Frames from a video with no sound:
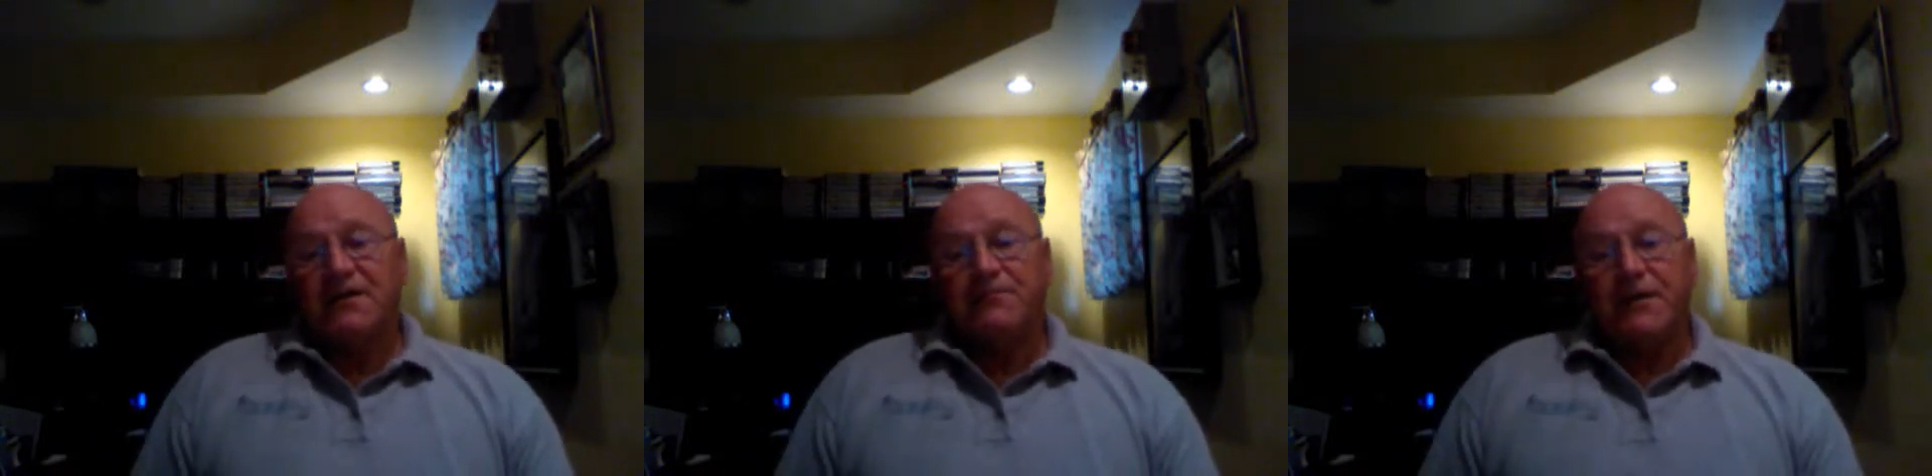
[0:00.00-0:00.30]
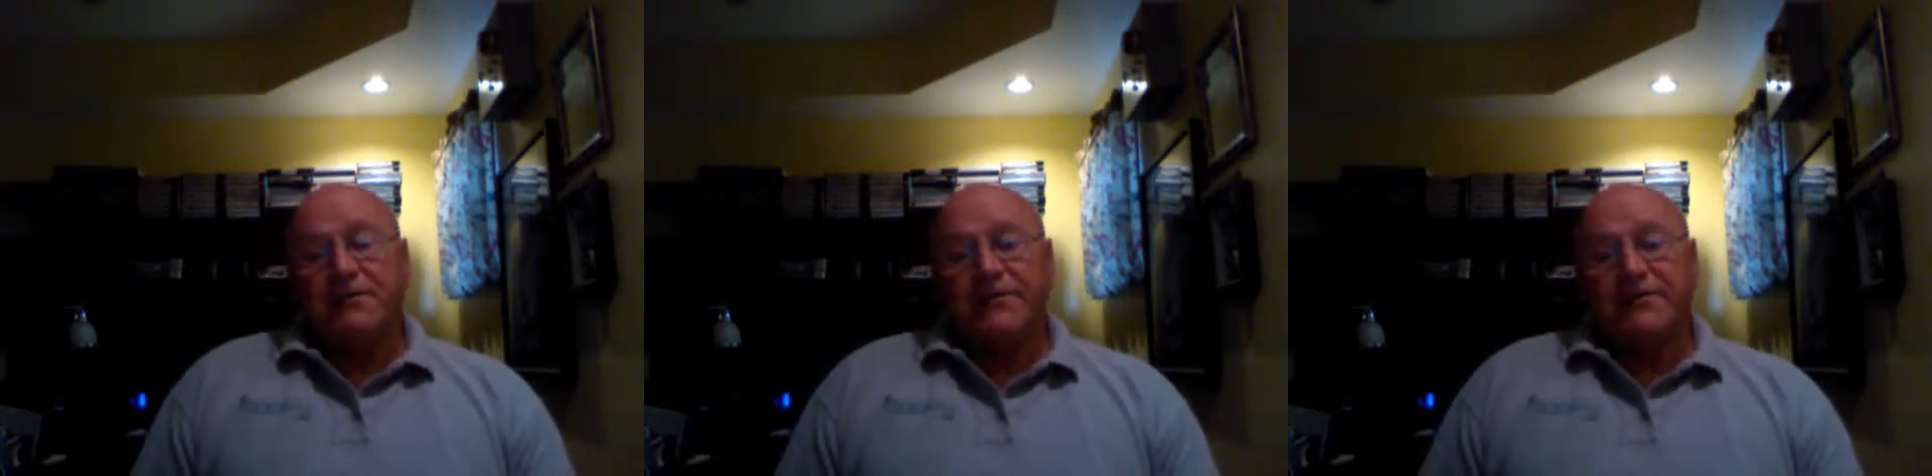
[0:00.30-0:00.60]

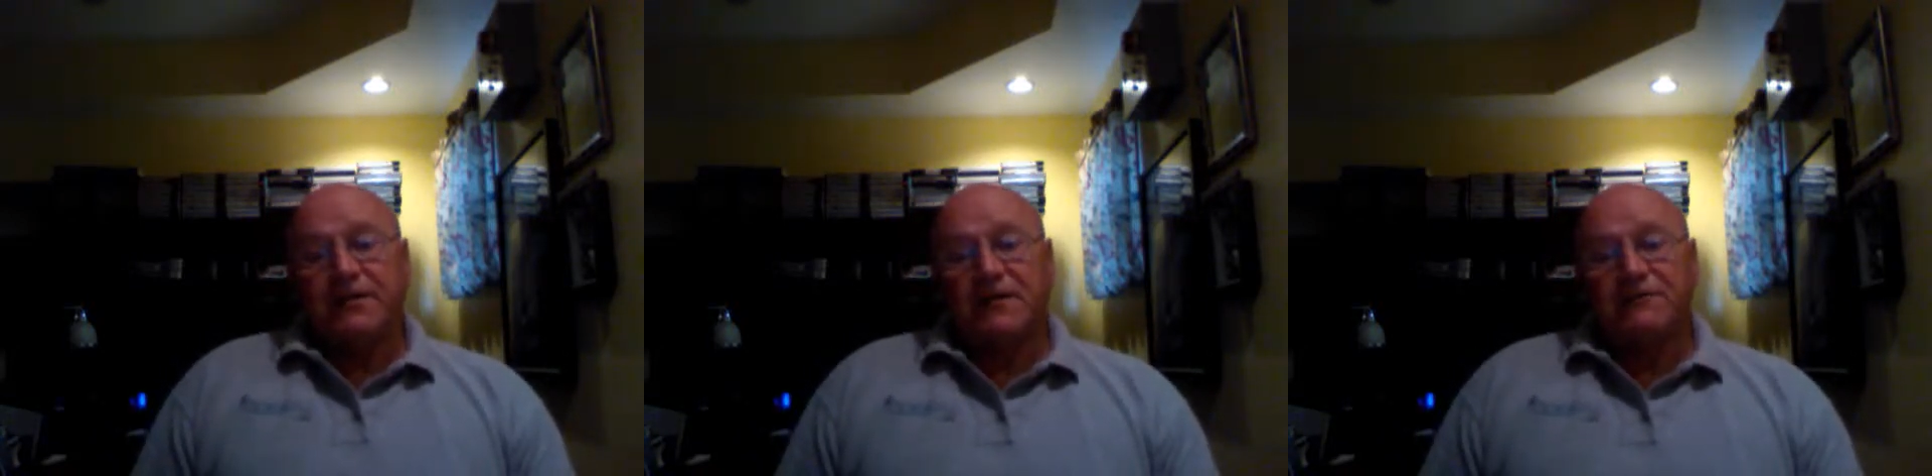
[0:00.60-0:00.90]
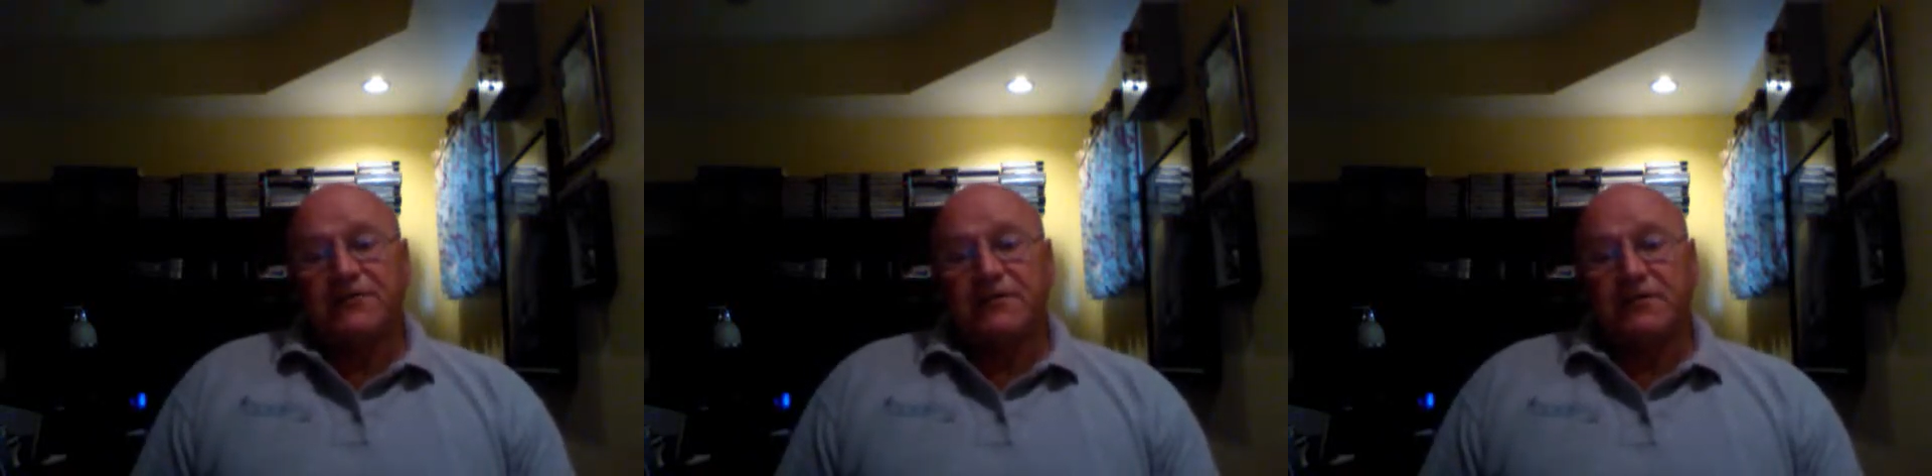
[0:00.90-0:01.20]
maybe
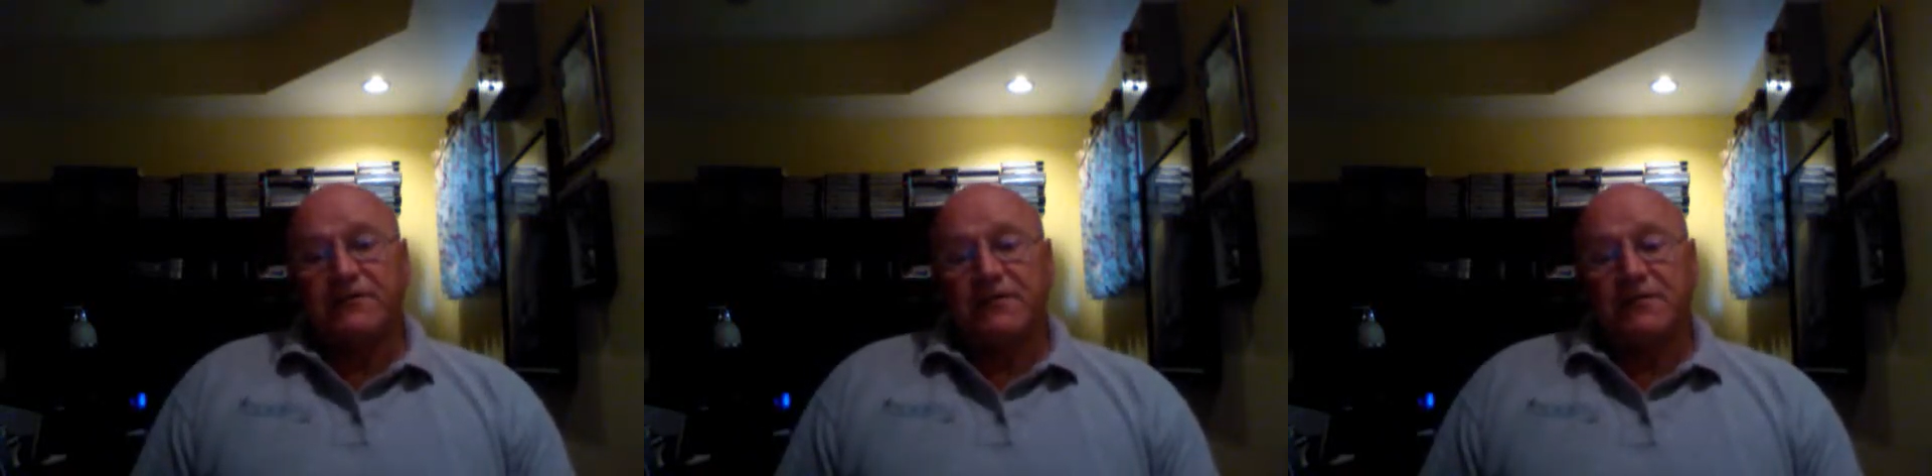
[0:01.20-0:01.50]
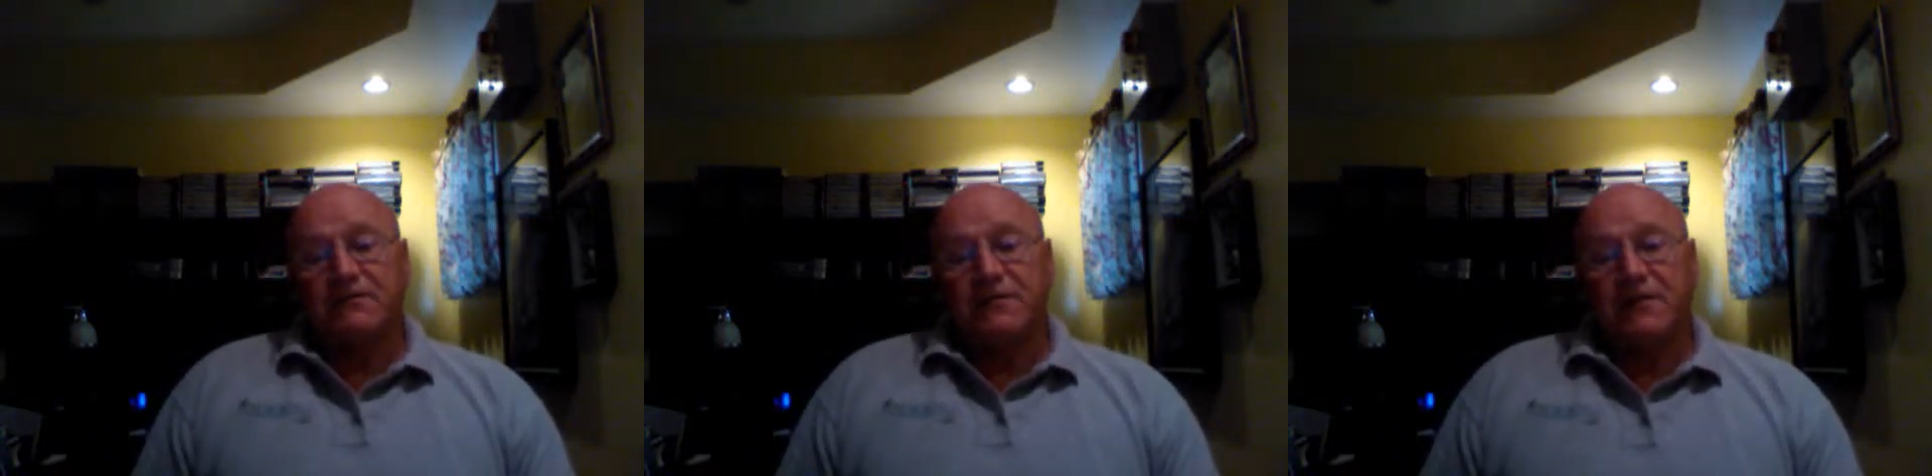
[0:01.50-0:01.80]
circumference of
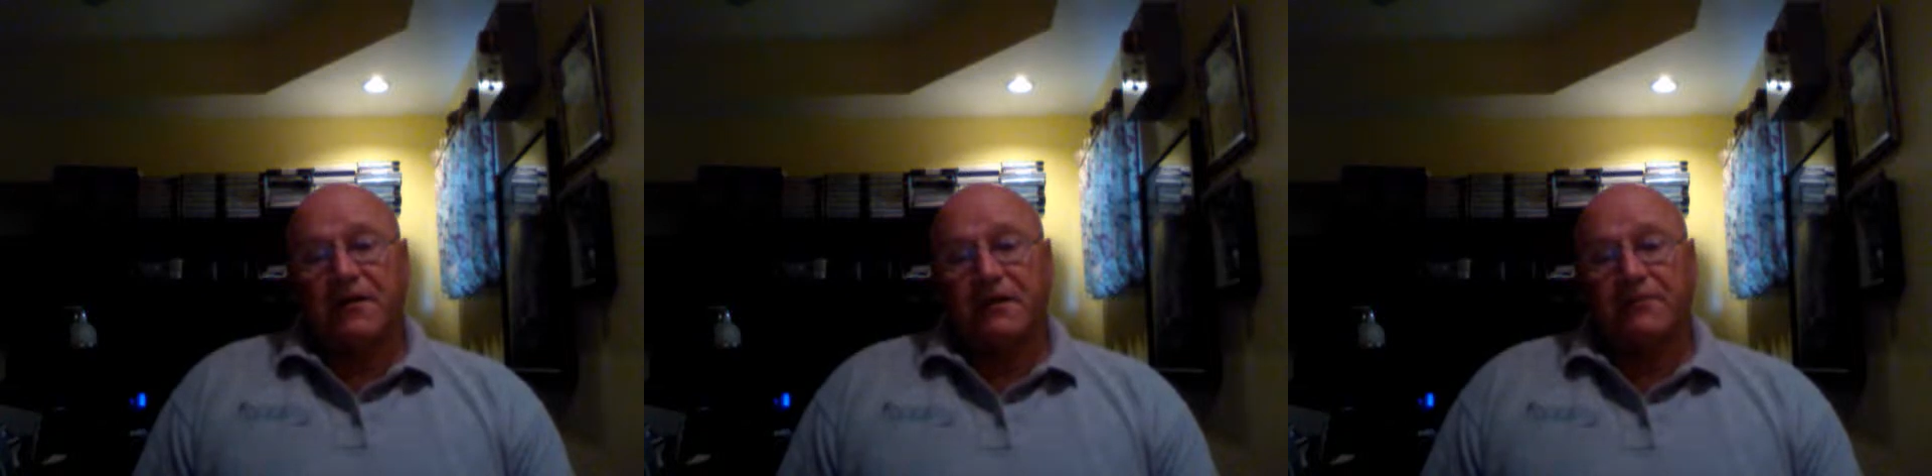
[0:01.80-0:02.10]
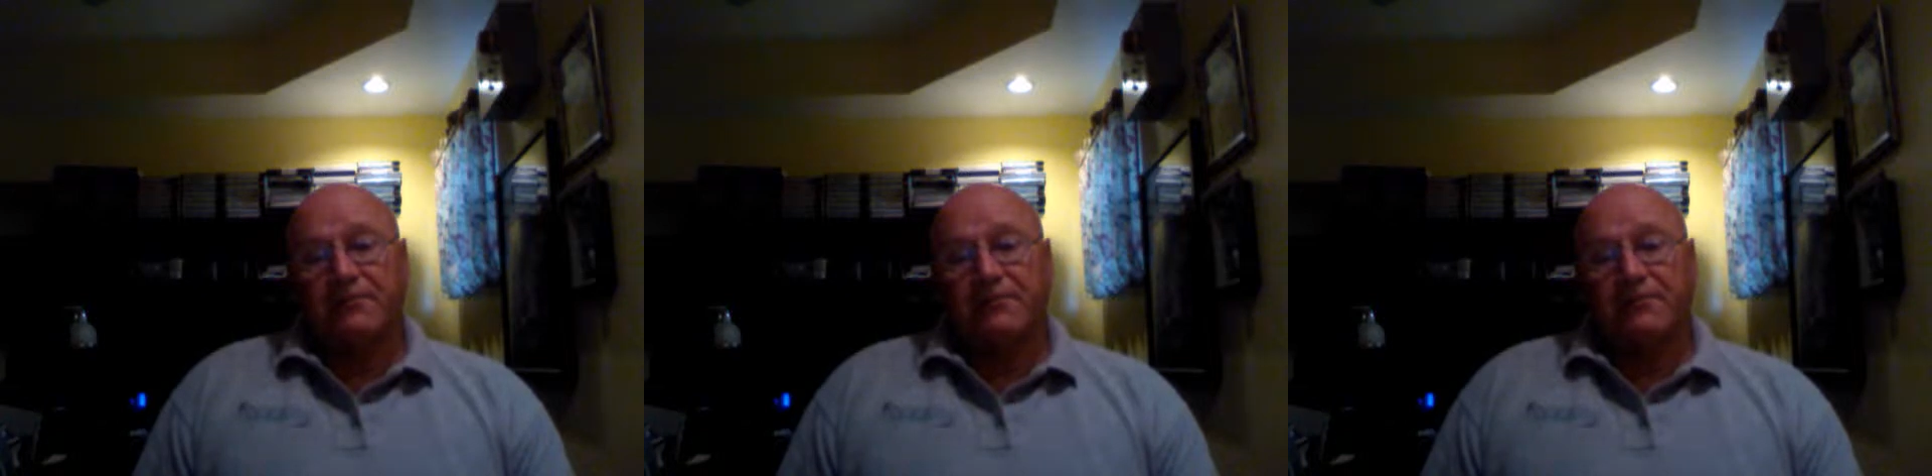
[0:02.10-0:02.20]
the